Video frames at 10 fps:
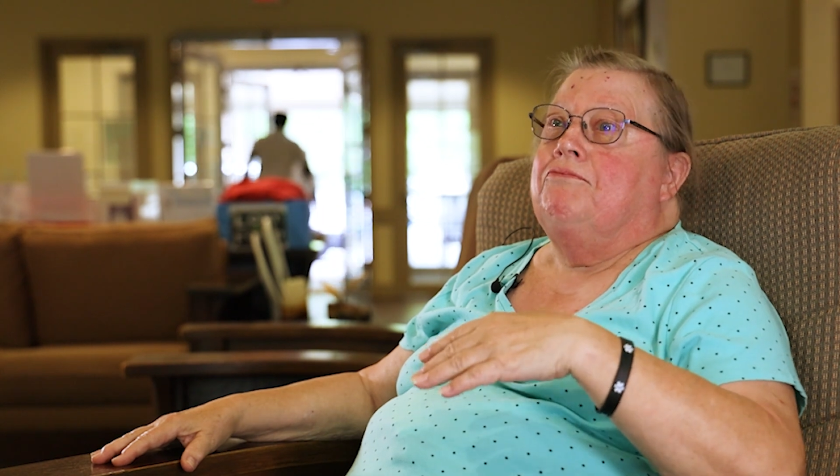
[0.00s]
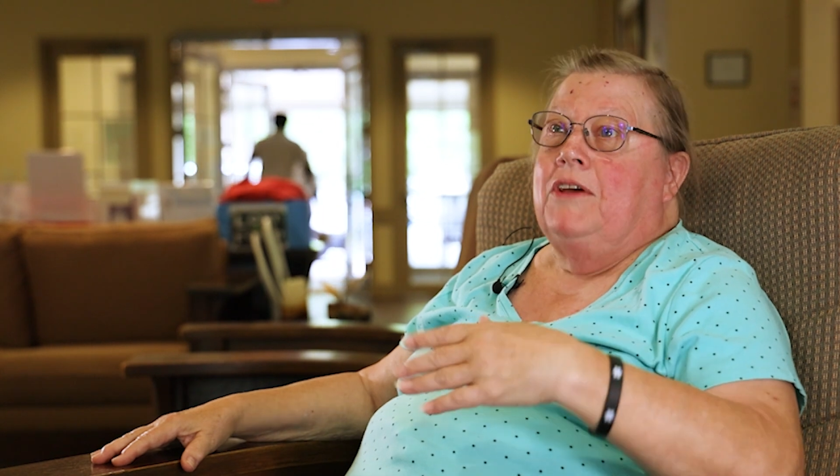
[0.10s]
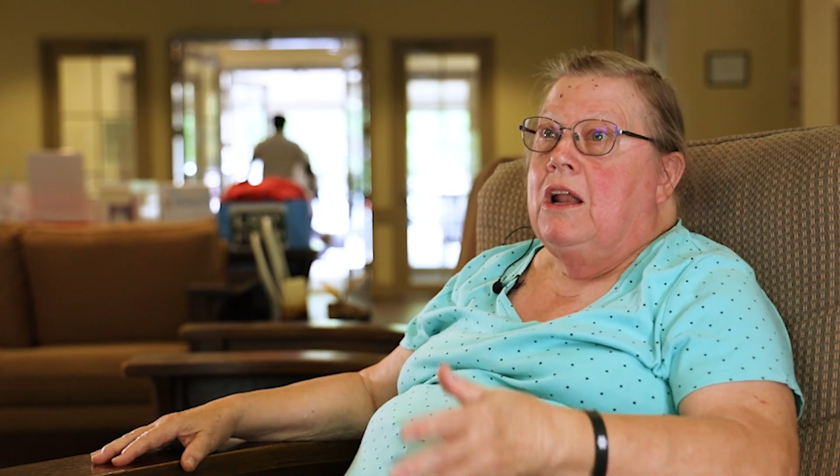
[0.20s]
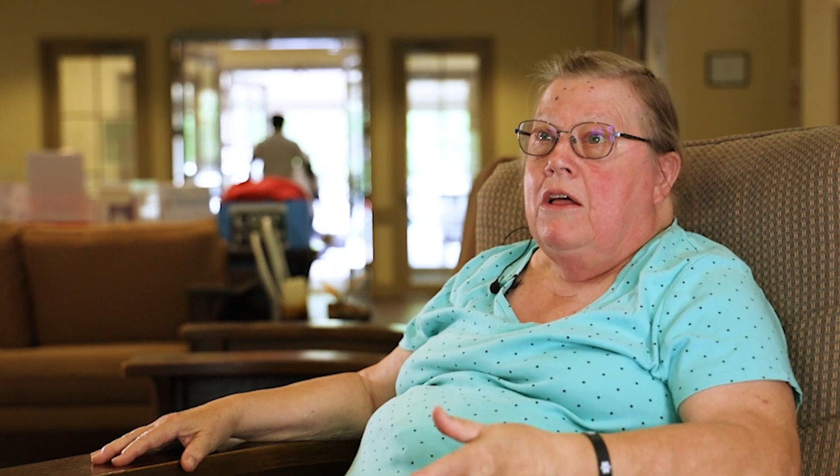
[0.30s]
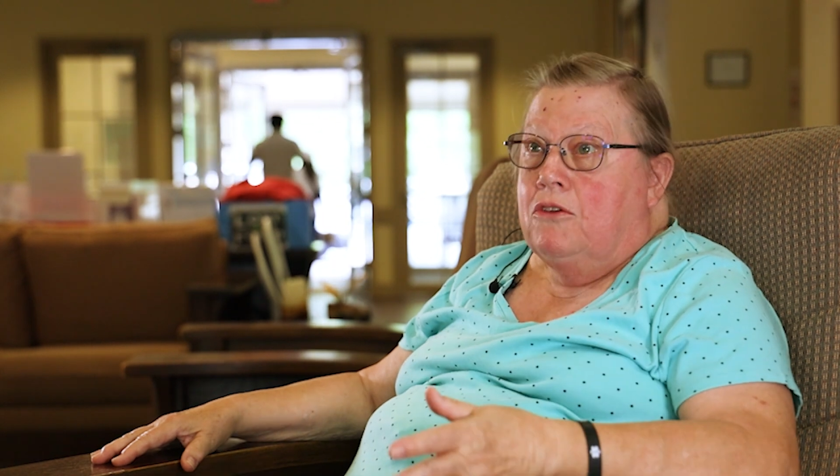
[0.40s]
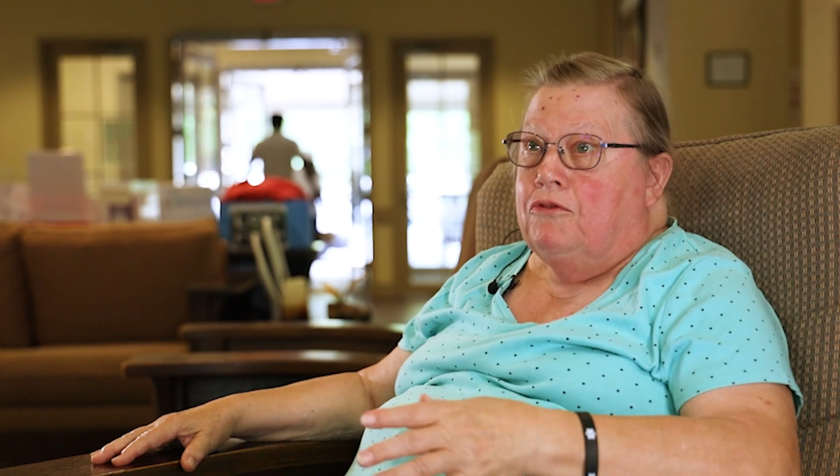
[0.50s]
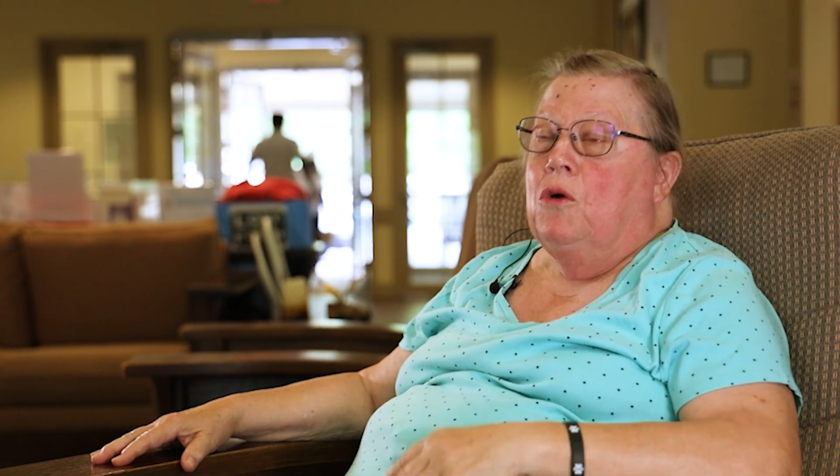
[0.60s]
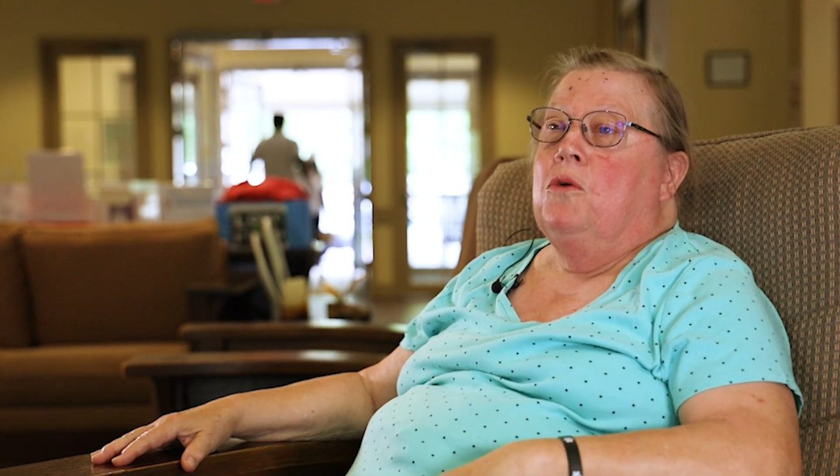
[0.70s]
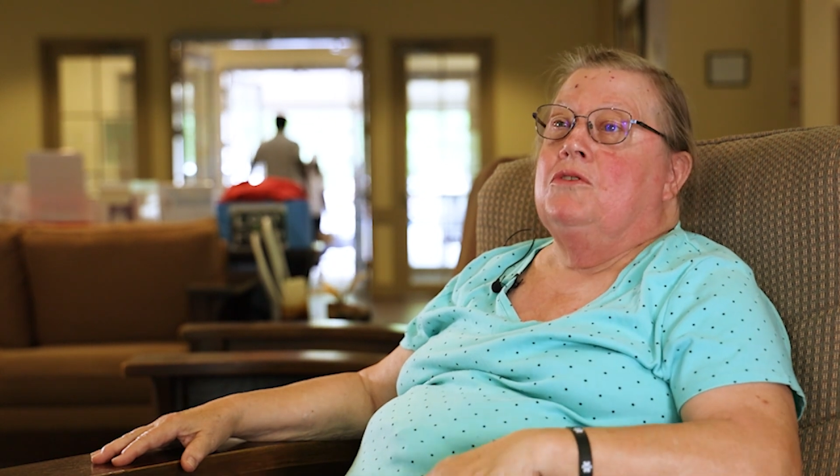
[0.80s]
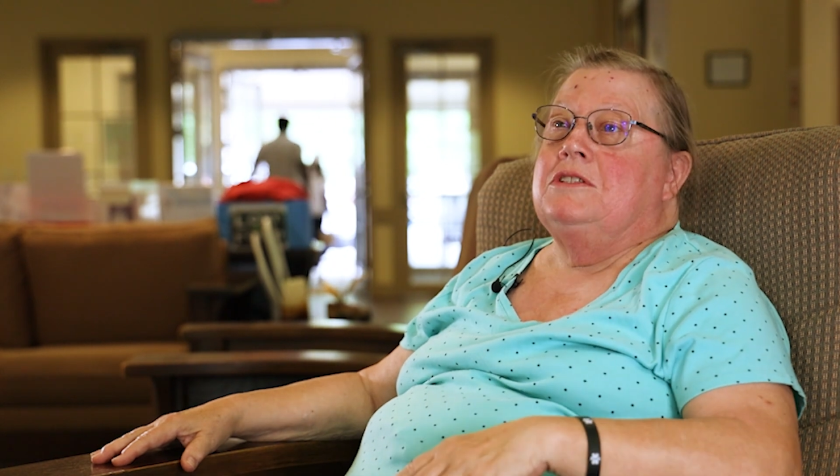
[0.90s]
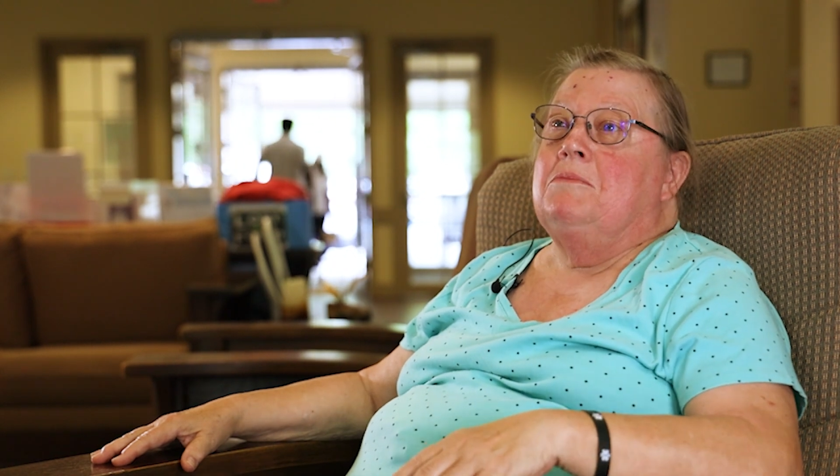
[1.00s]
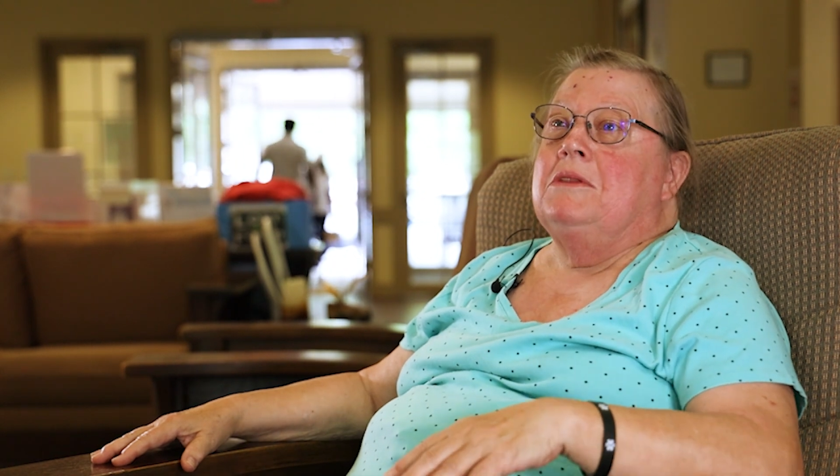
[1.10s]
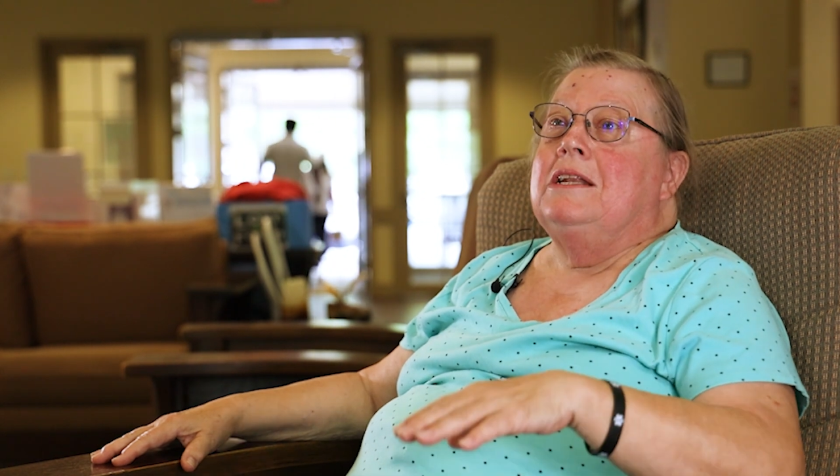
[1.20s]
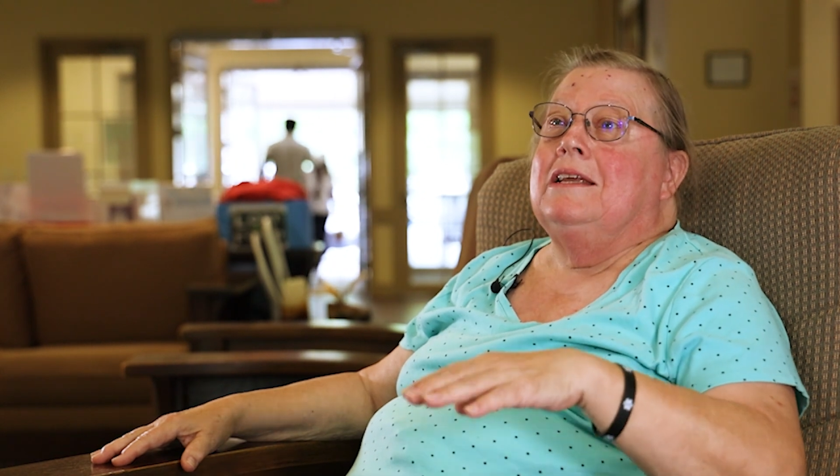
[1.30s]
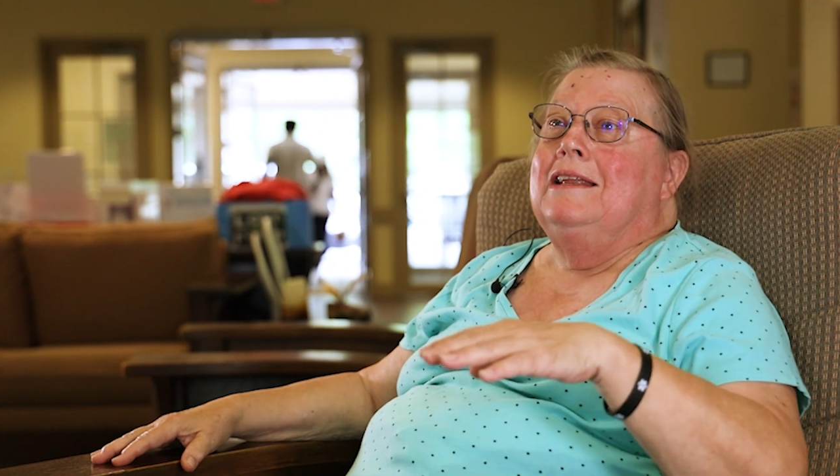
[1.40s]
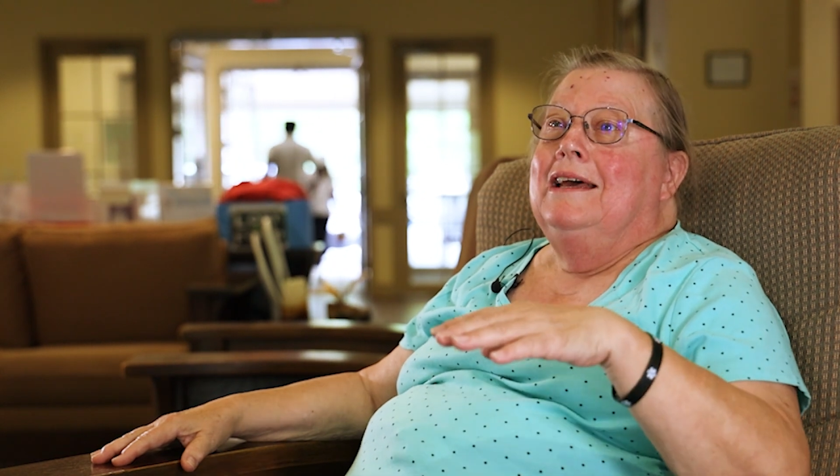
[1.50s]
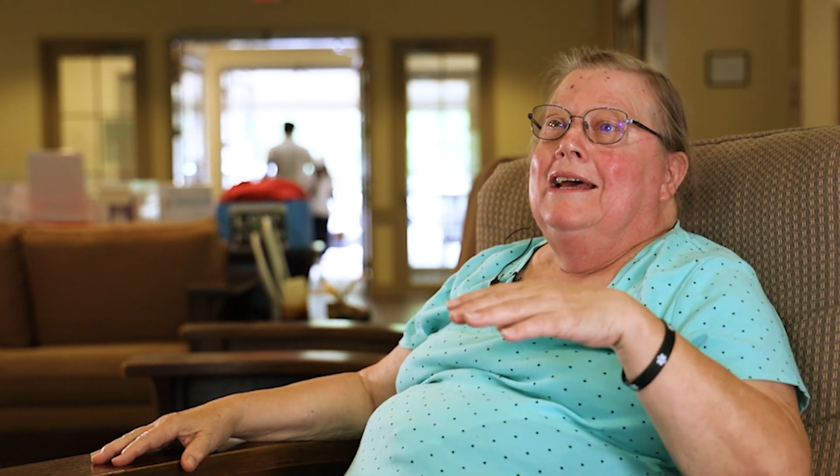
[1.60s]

fell on the floor or something, and